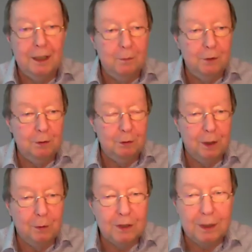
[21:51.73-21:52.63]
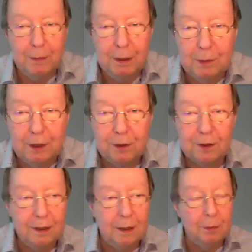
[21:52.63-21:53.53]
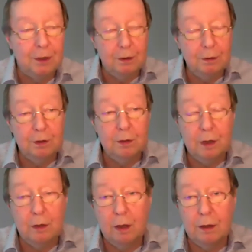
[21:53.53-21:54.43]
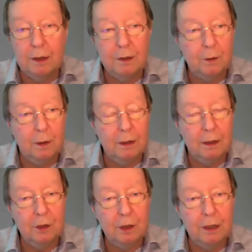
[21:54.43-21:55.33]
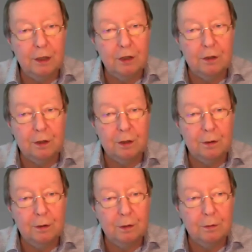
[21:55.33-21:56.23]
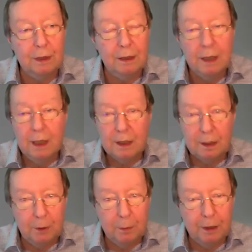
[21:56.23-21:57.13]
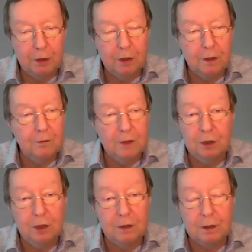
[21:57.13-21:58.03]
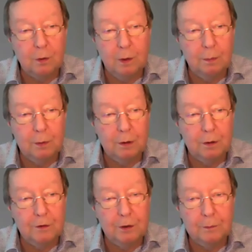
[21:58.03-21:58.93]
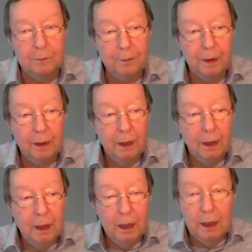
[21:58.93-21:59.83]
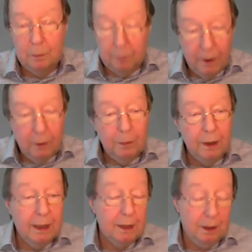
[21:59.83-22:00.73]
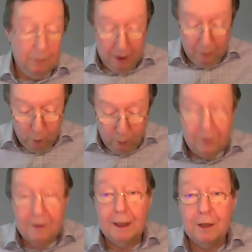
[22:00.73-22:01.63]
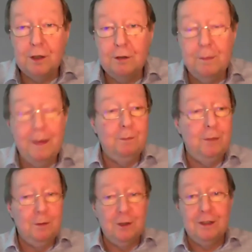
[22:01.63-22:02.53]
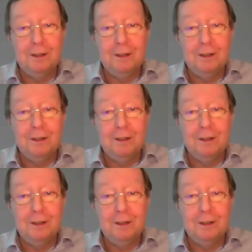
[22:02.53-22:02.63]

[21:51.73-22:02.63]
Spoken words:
You'll know what I mean when you see it, but do go on. It's quite an education to read. Some of the pictures of dishes are quite beautiful. But yes, one thing I do remember, which I